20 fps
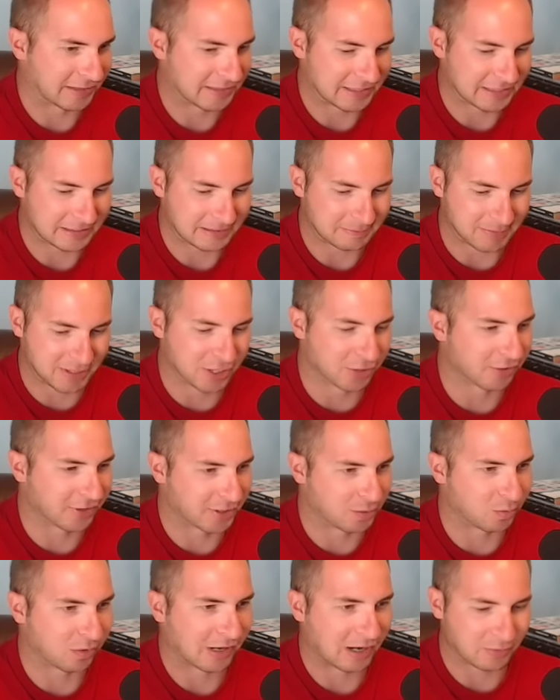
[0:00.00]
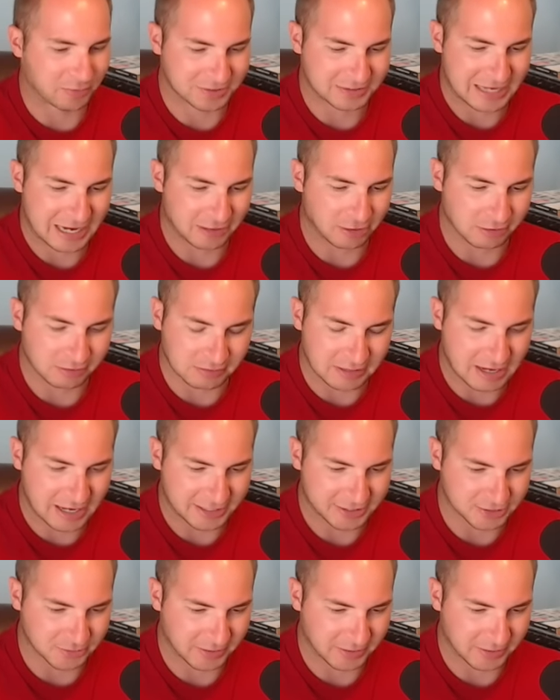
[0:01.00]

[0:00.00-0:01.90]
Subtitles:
the period where I was not online,